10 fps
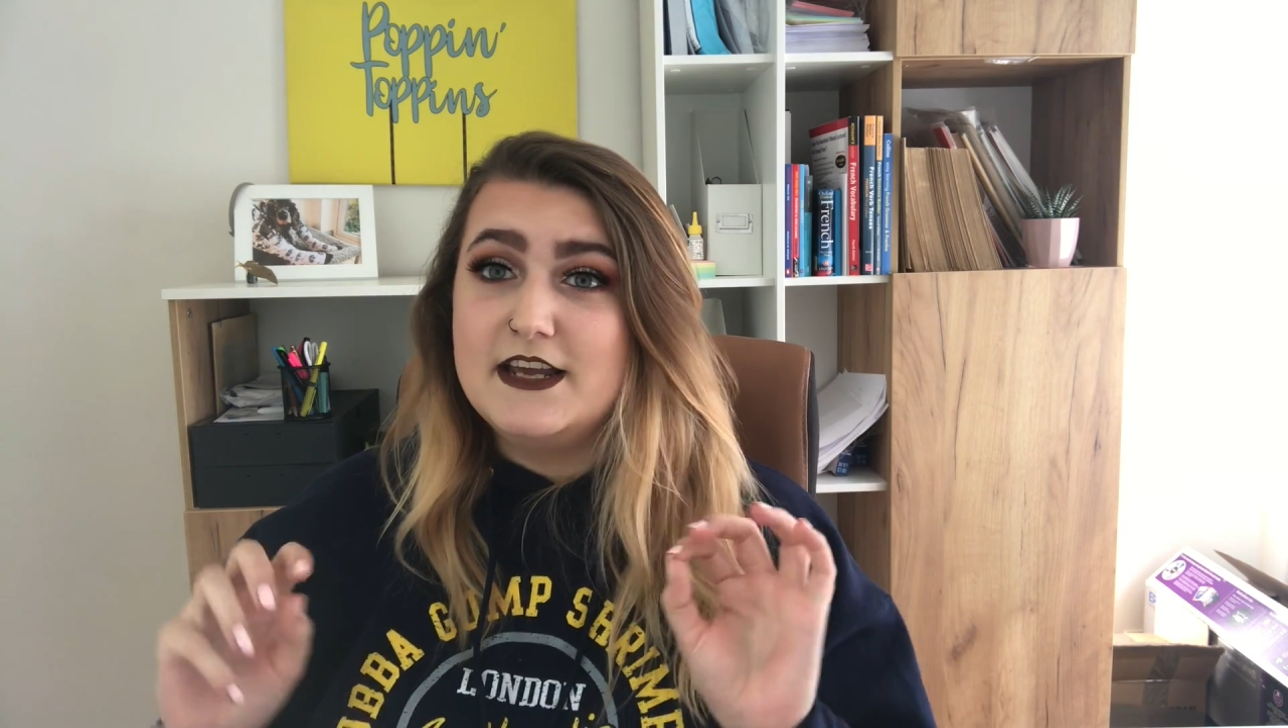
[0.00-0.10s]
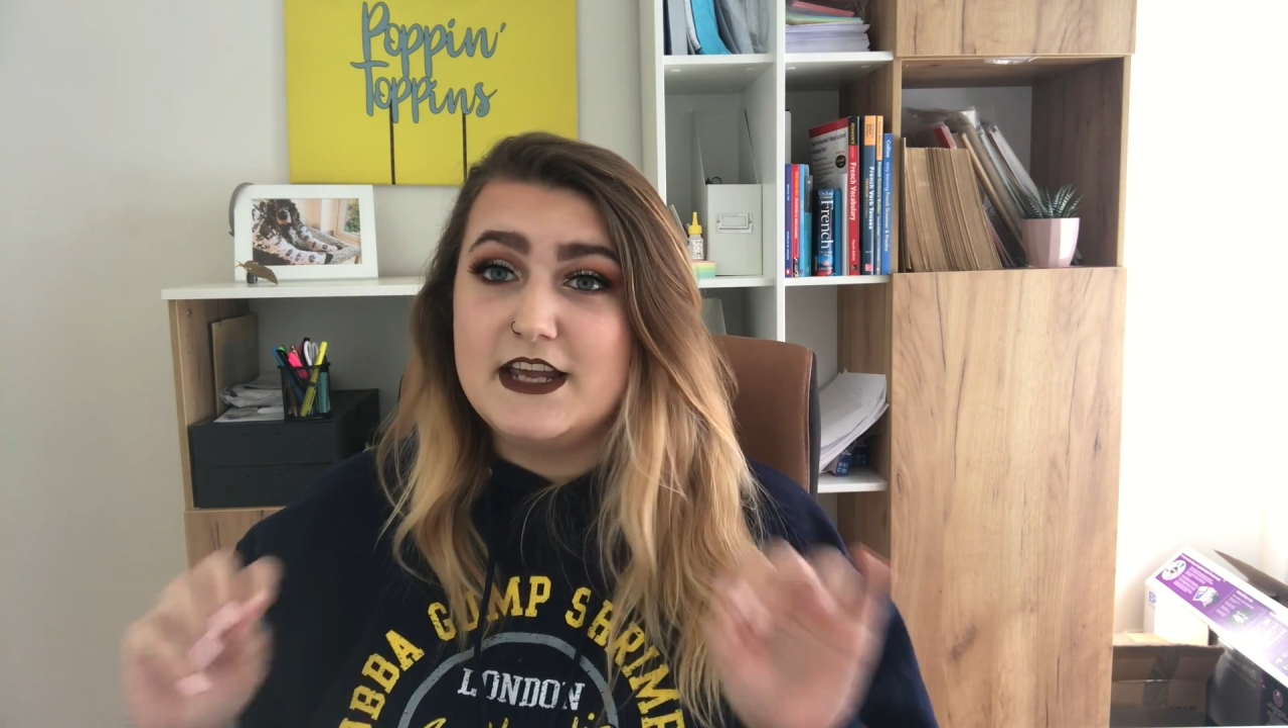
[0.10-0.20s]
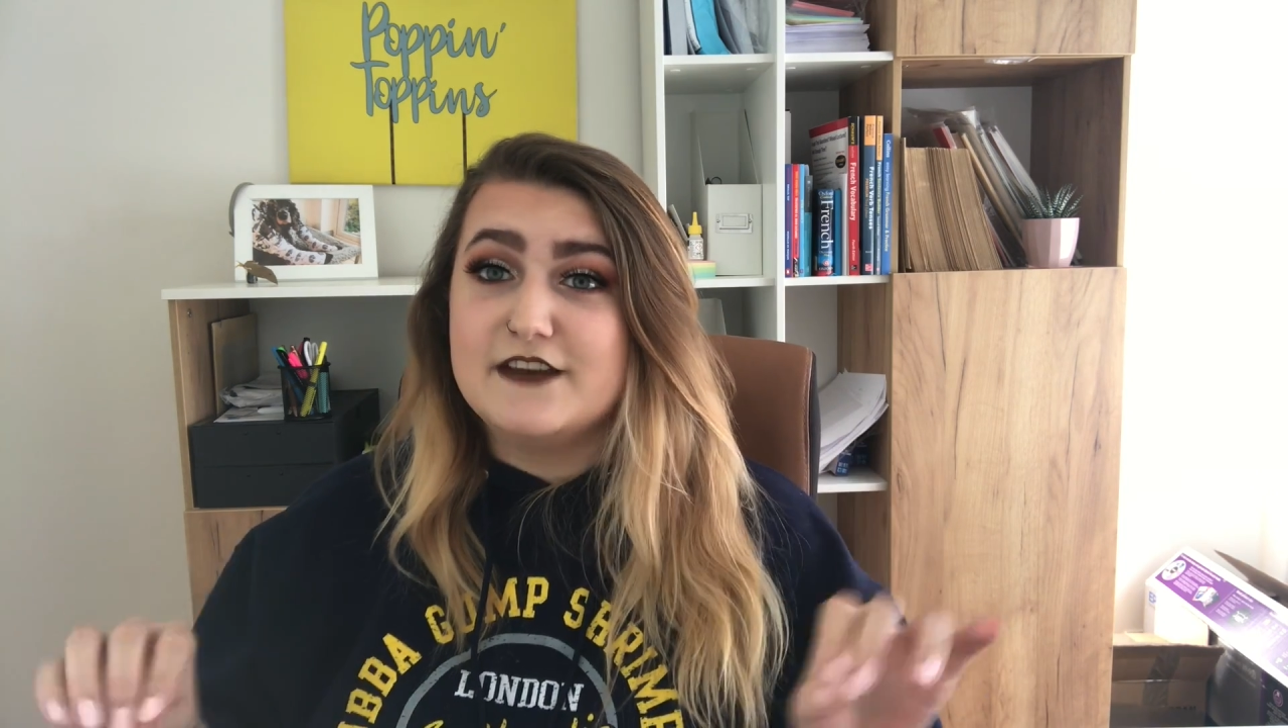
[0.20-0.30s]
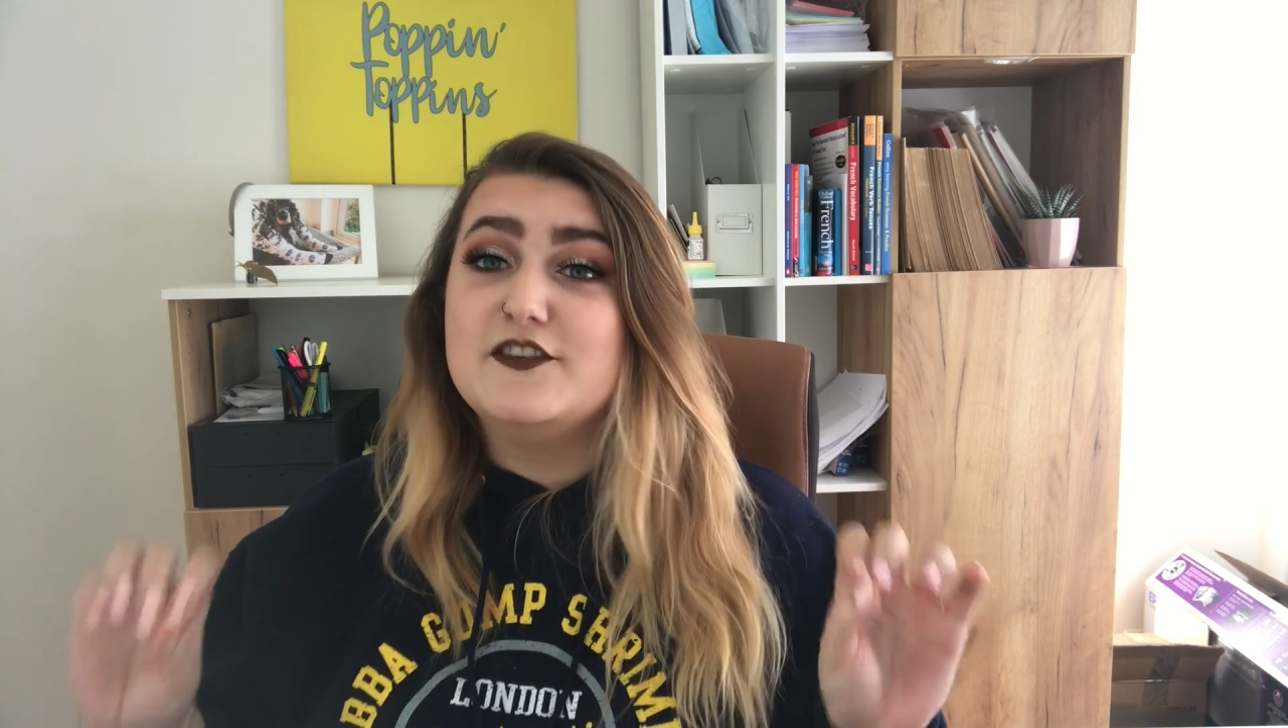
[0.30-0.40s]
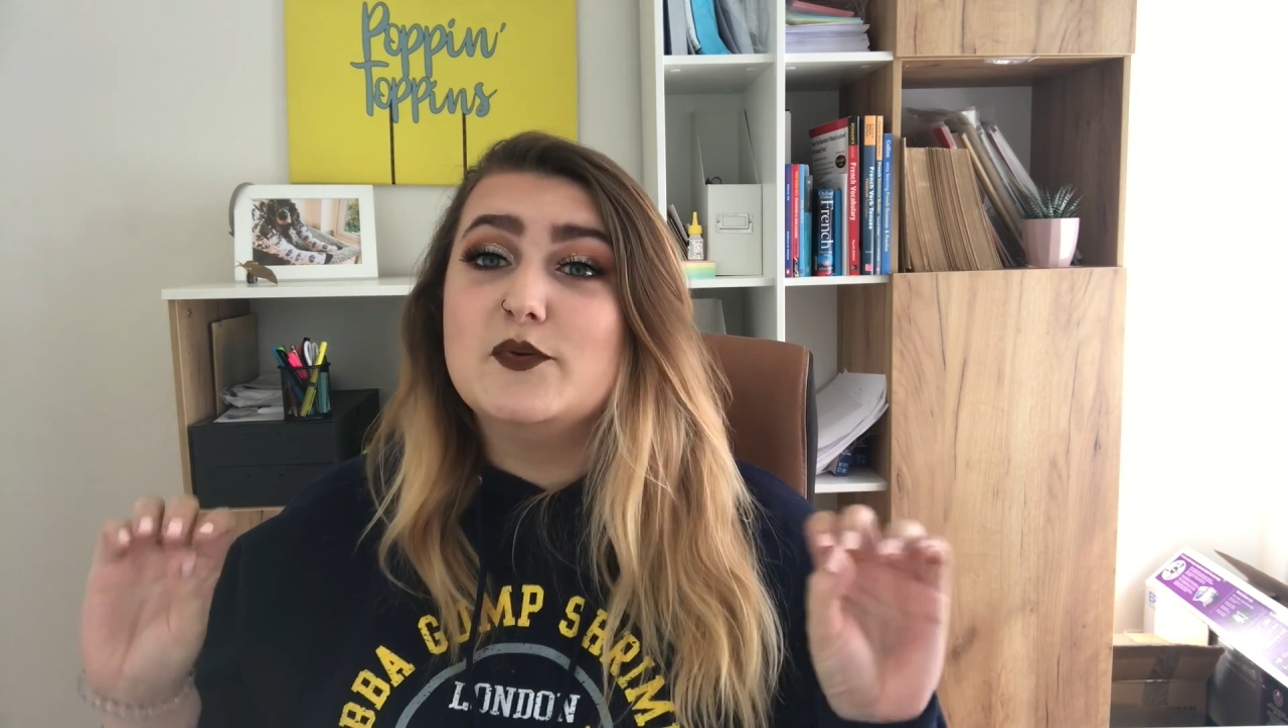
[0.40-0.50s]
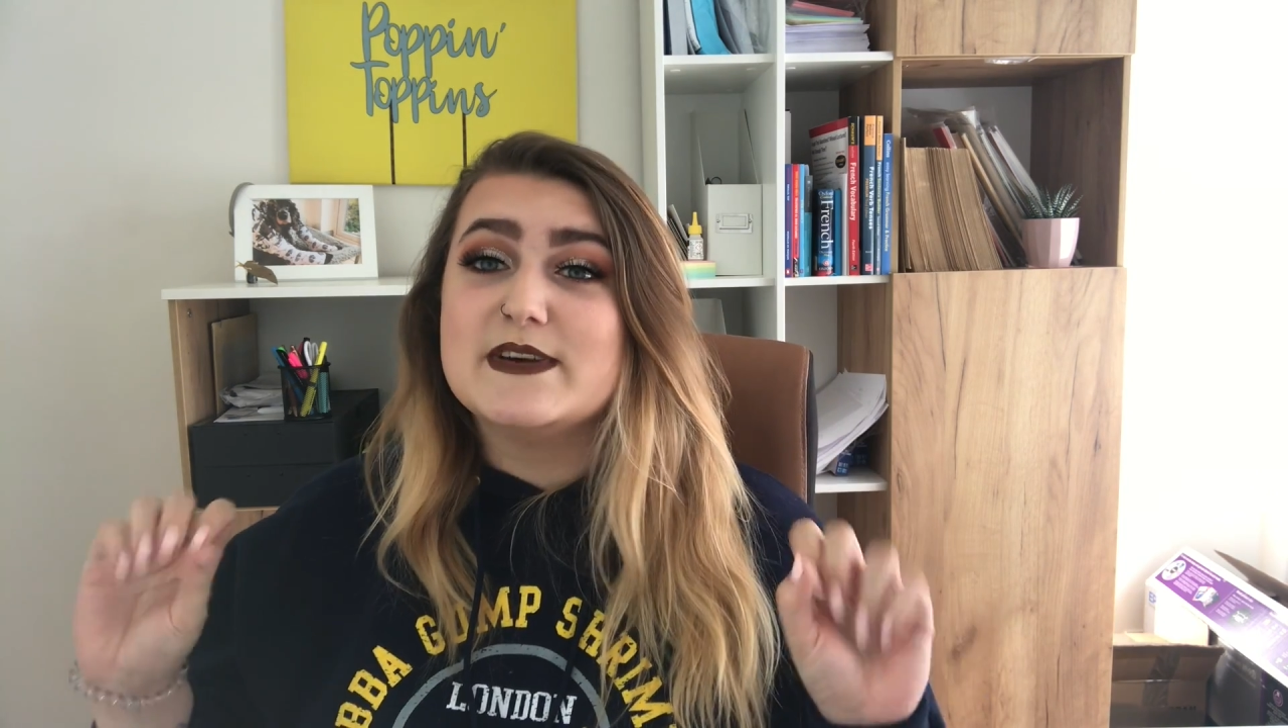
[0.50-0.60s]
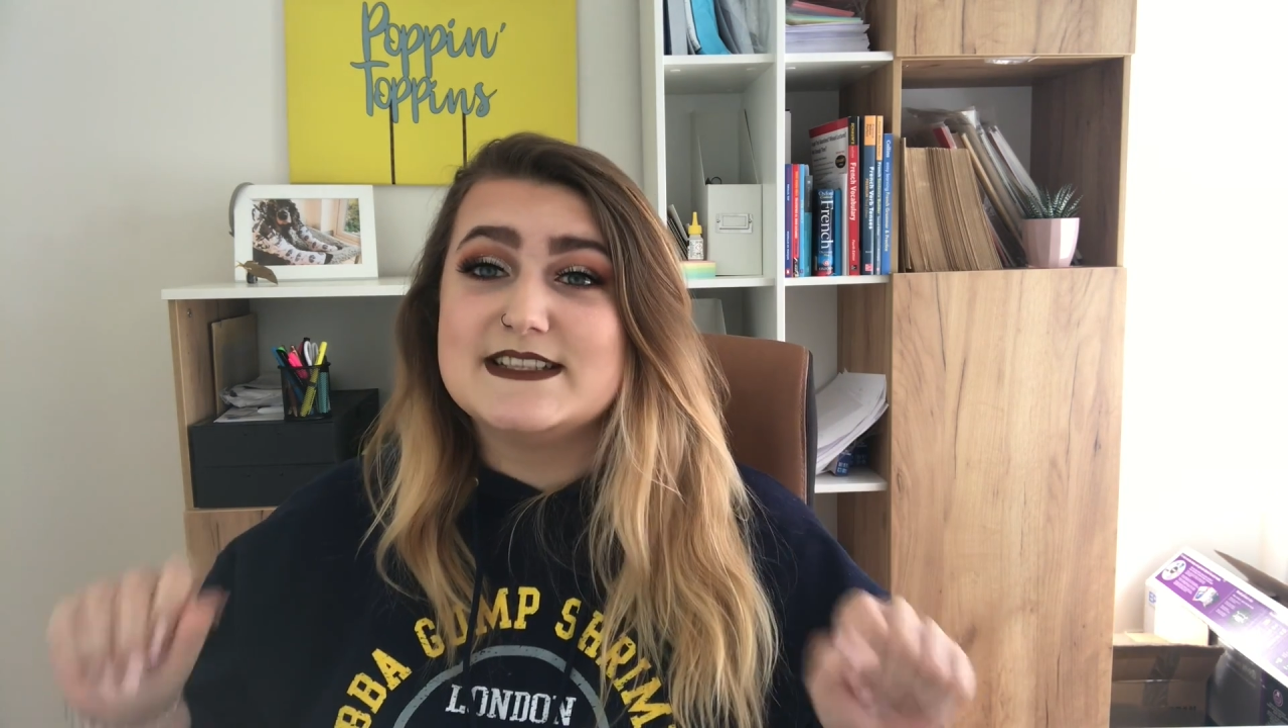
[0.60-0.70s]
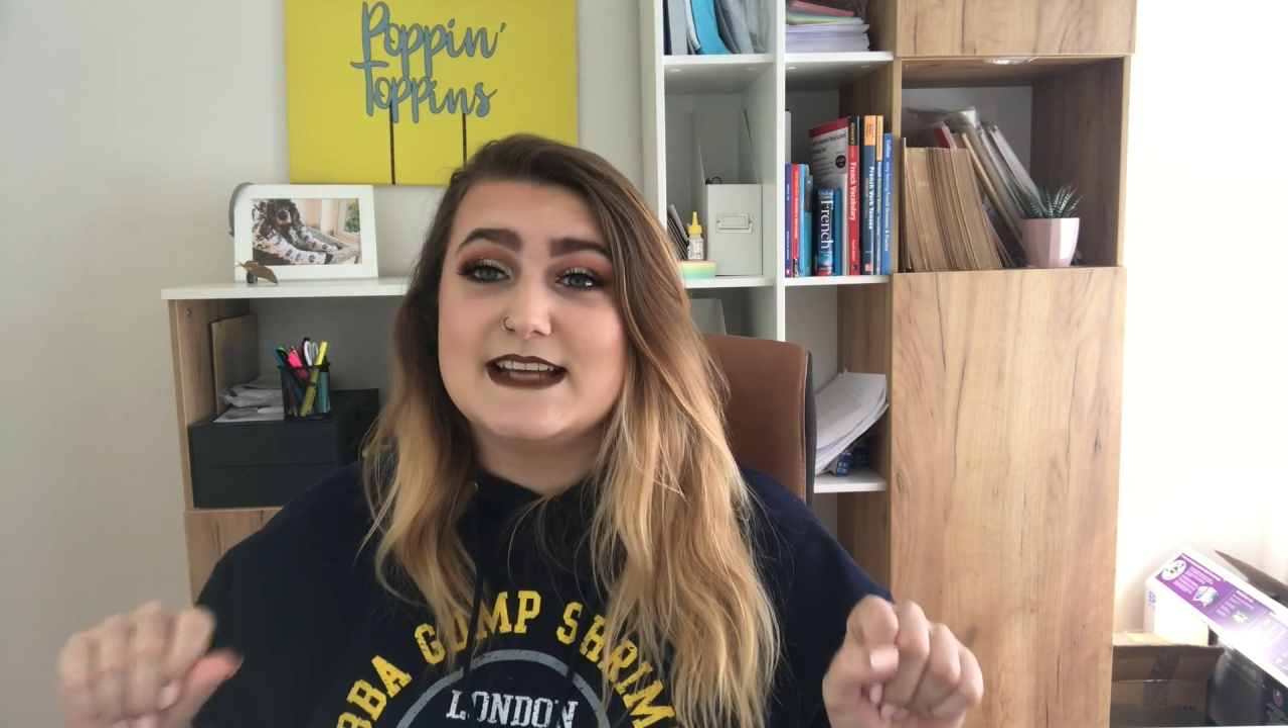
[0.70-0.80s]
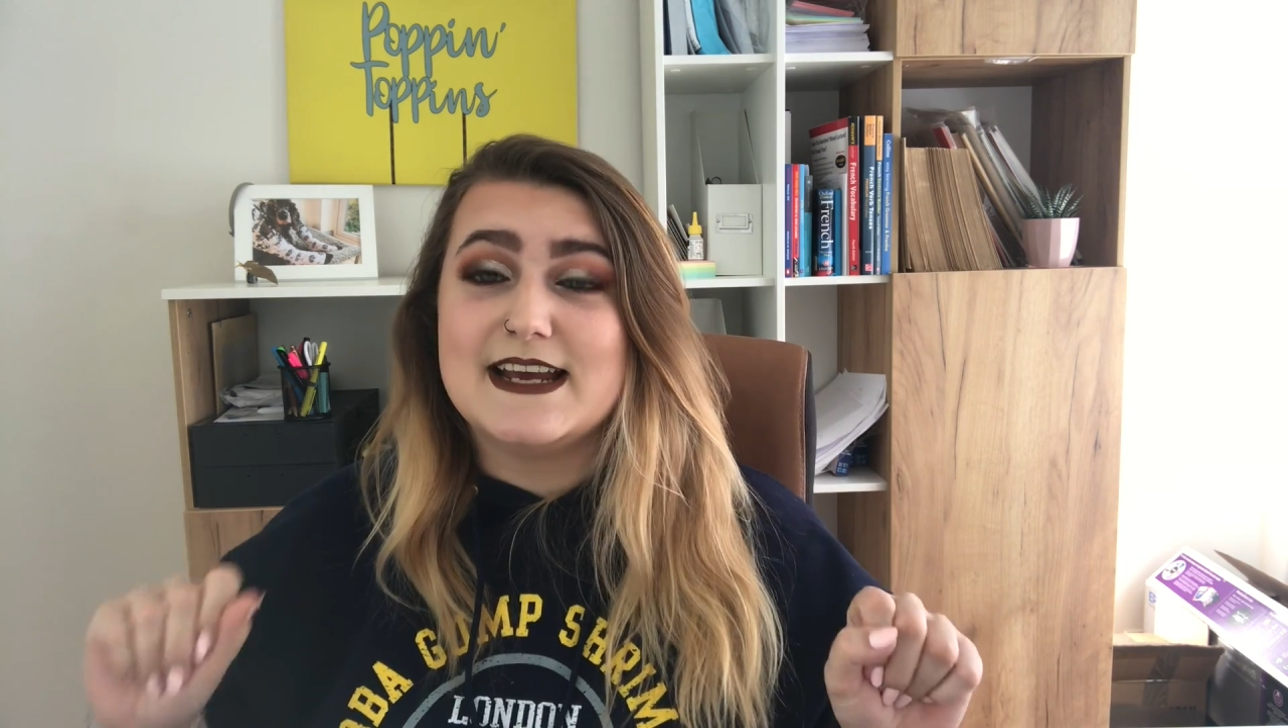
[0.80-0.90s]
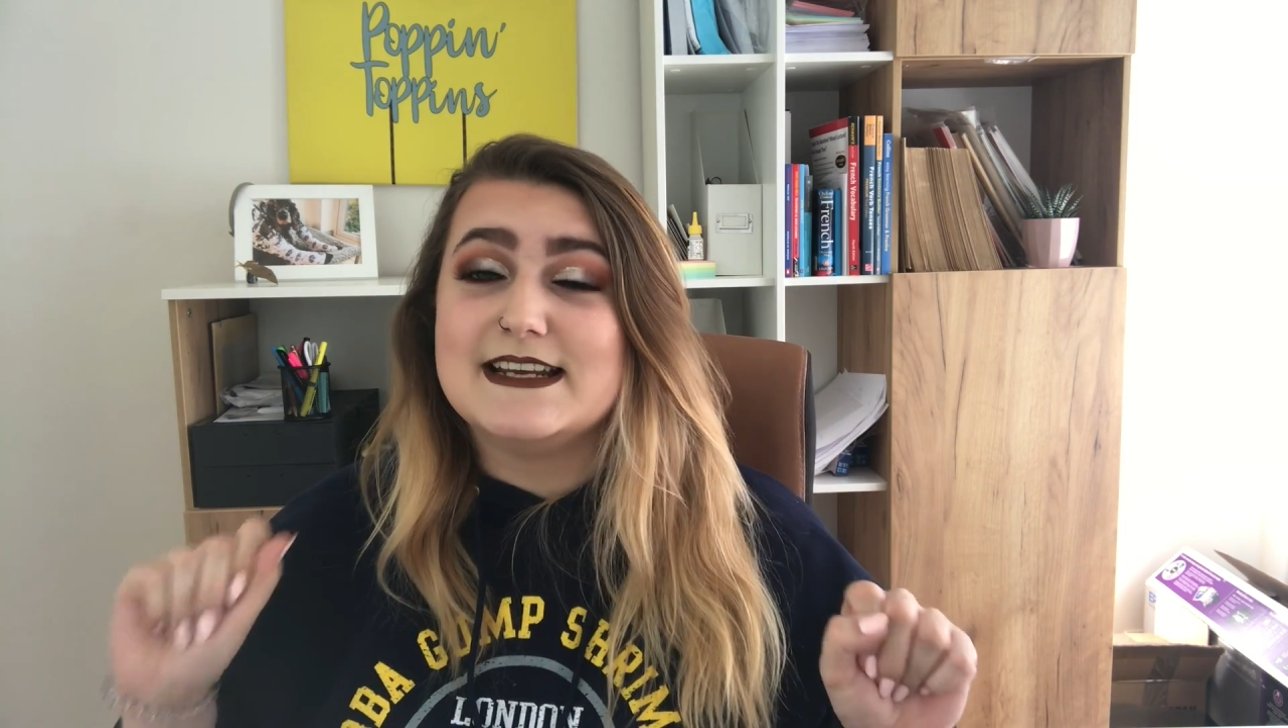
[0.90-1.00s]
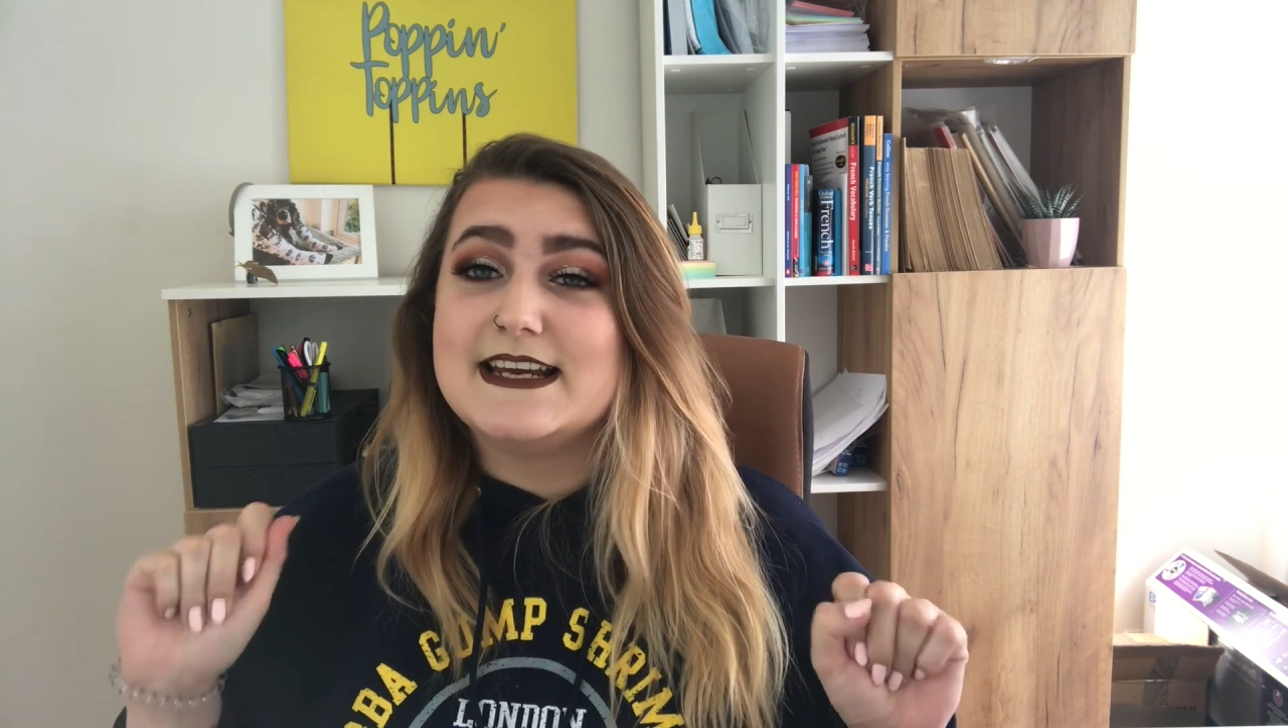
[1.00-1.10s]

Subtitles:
if you are staying